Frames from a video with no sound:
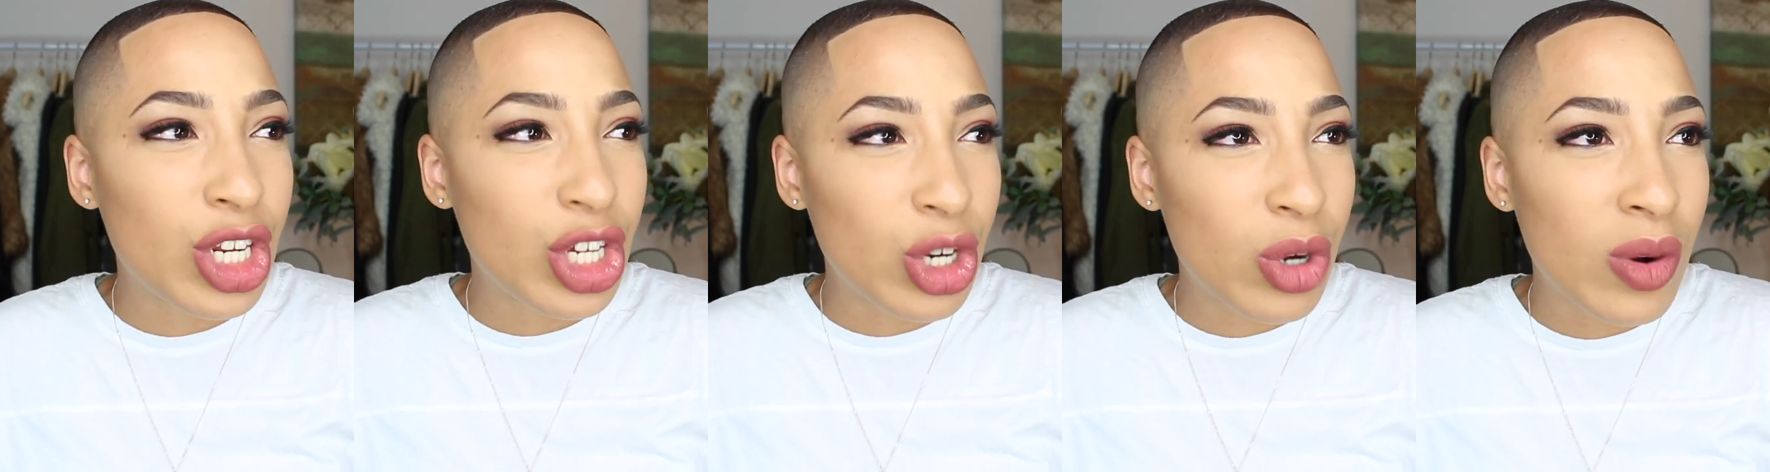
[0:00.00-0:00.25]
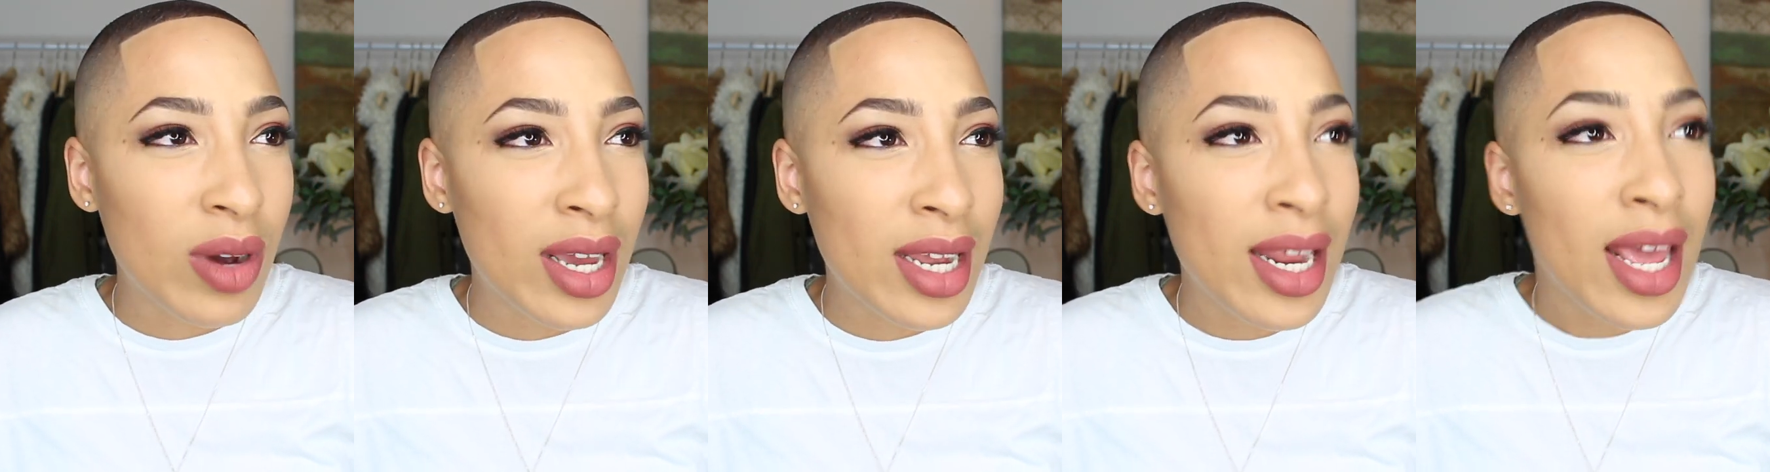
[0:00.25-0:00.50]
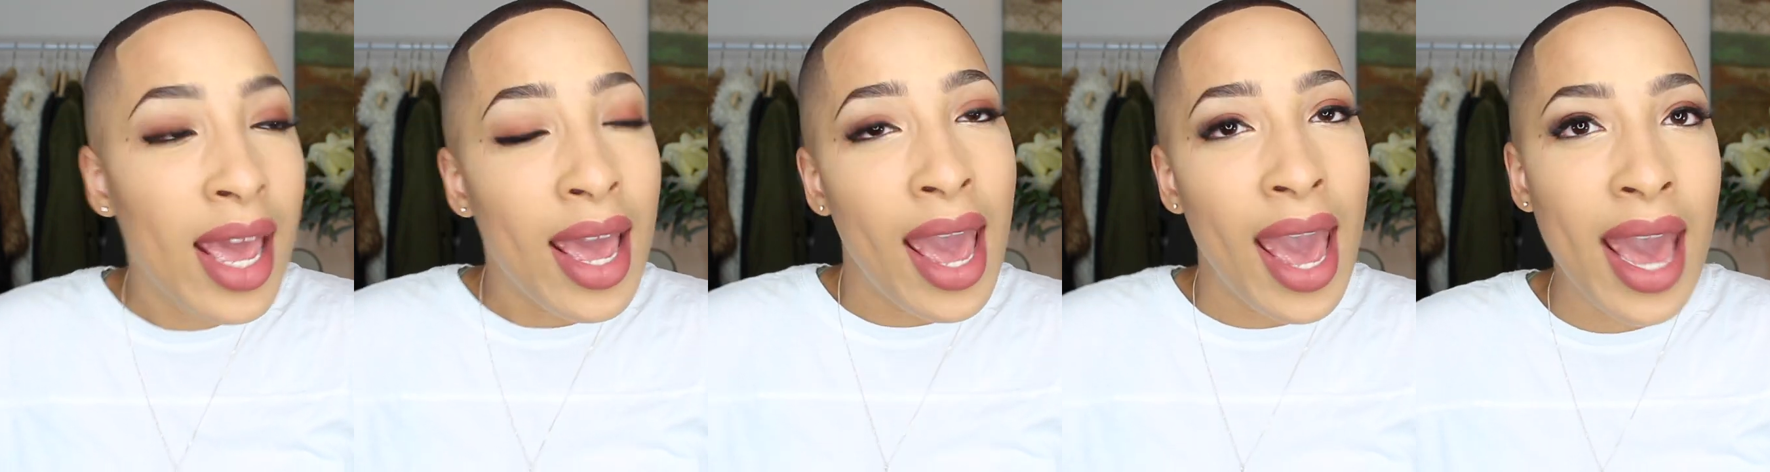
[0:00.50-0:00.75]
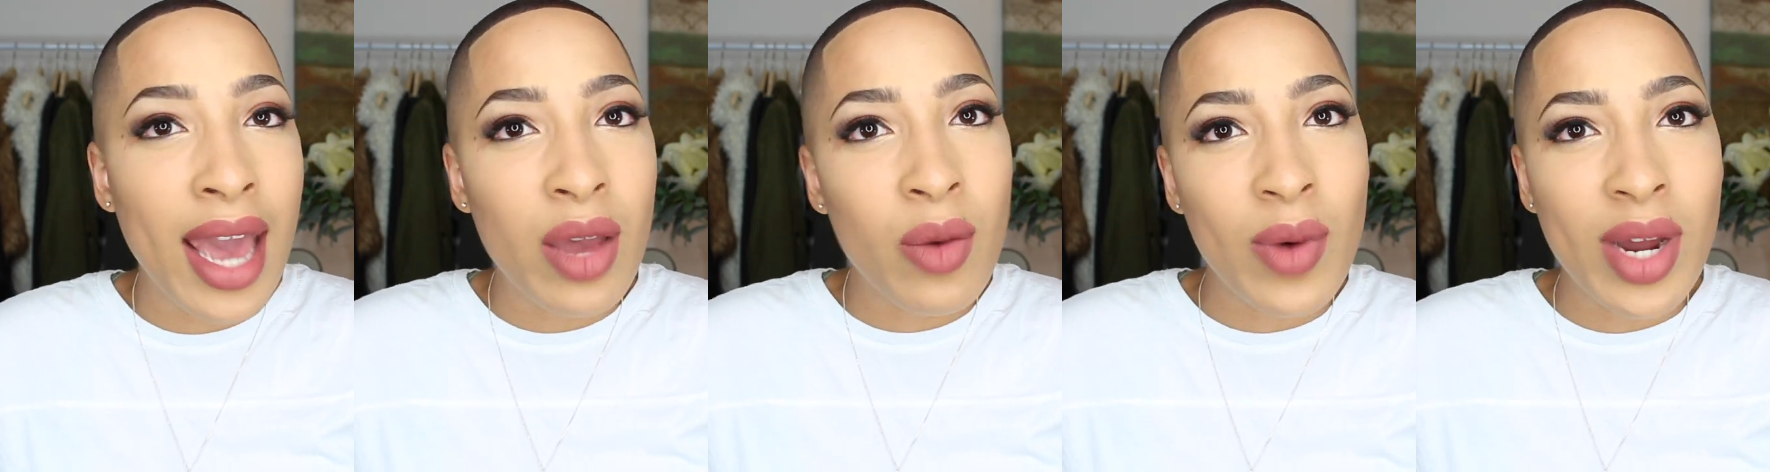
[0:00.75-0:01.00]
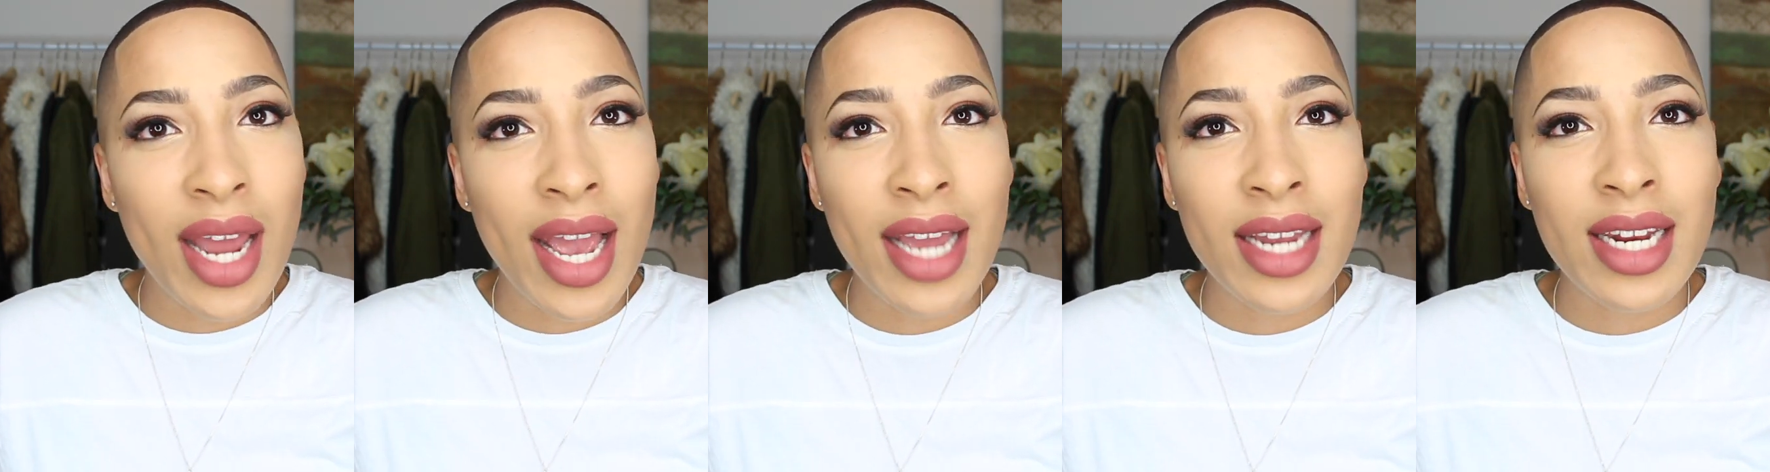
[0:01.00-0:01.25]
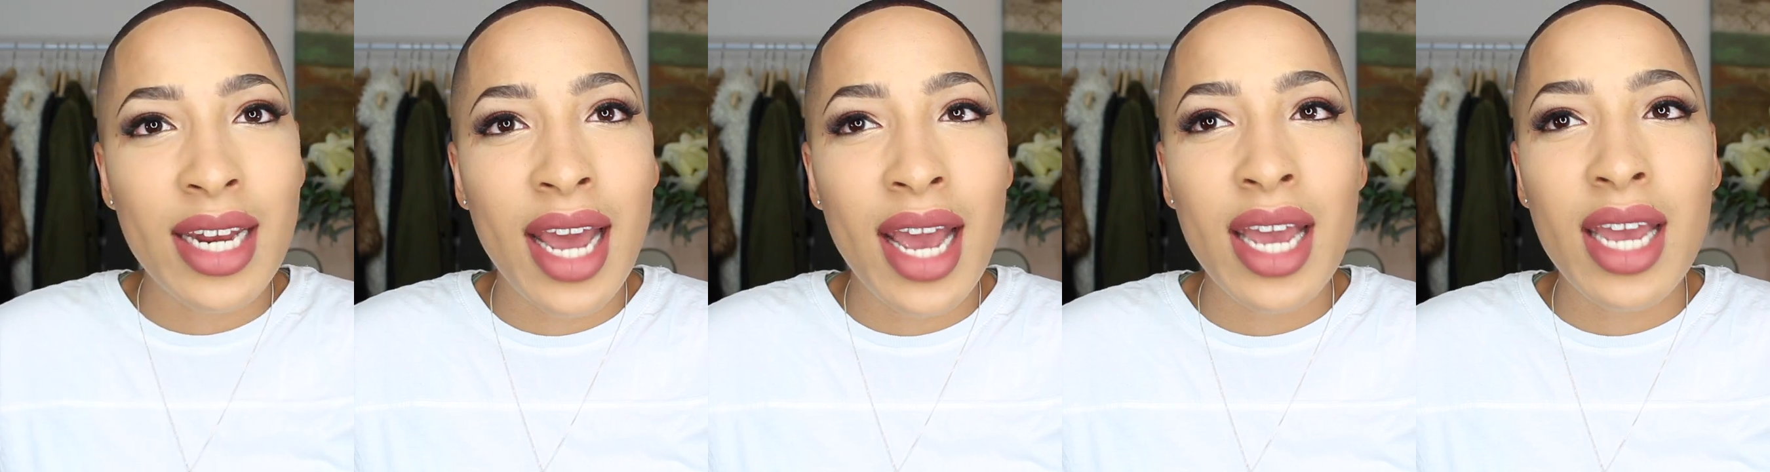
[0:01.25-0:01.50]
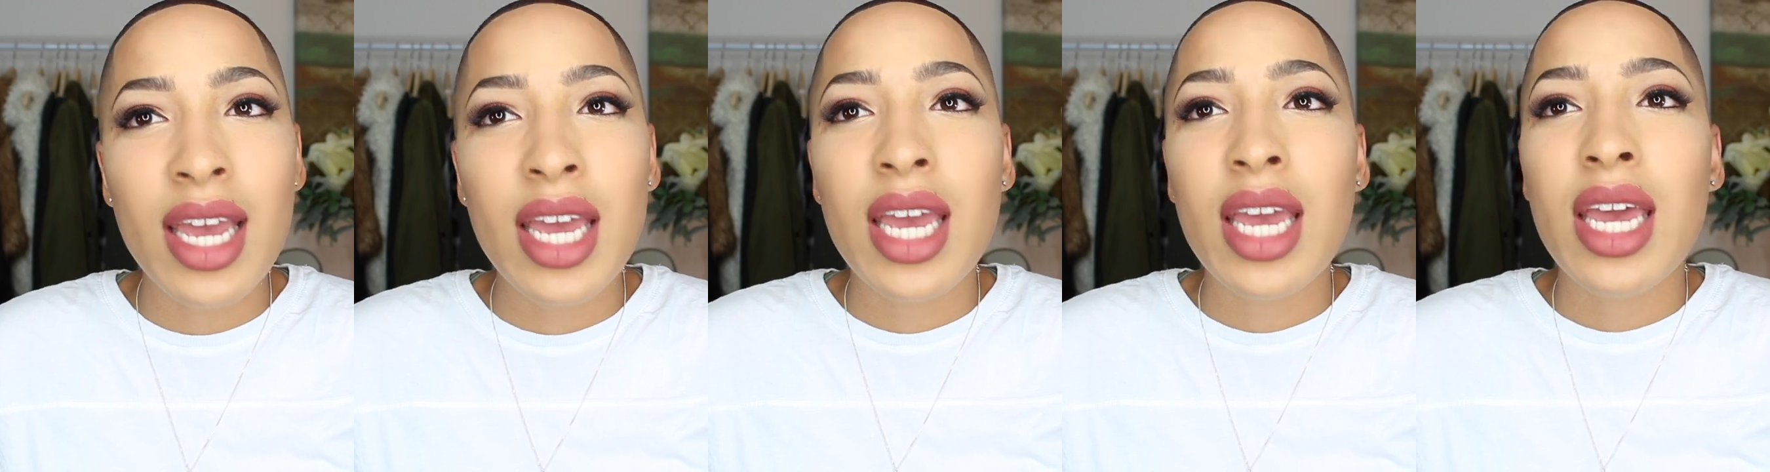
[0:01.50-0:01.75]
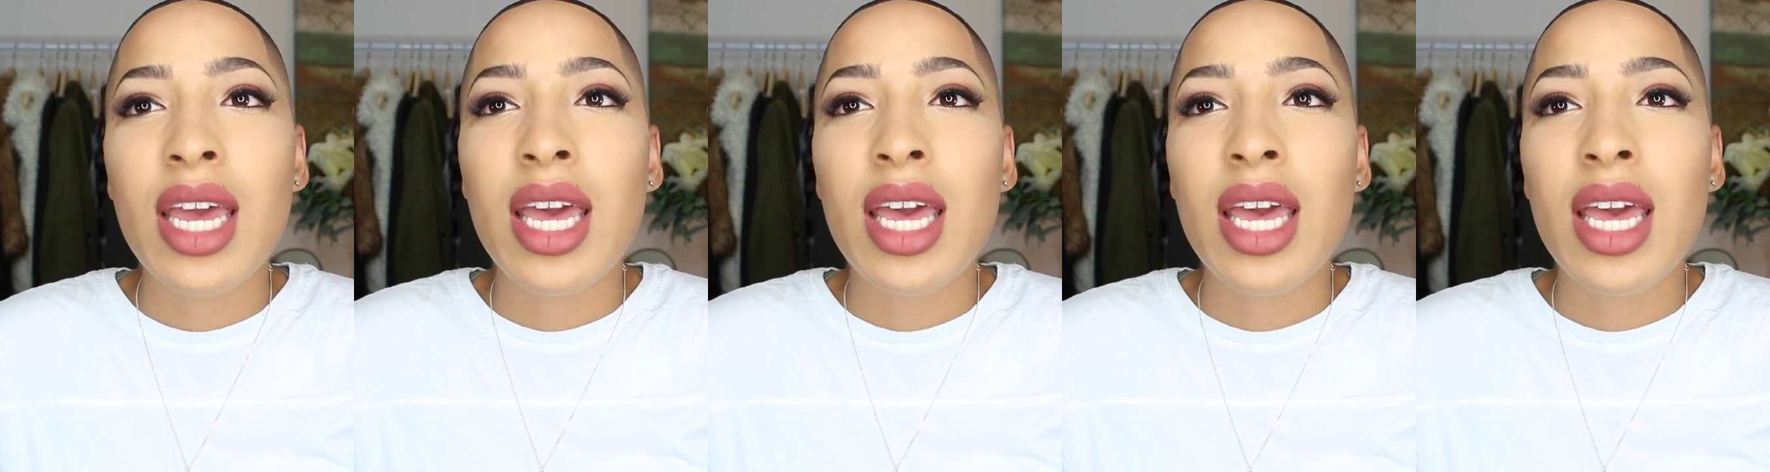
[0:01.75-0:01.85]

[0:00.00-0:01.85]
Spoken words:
doing? Hey, you wanna hang today?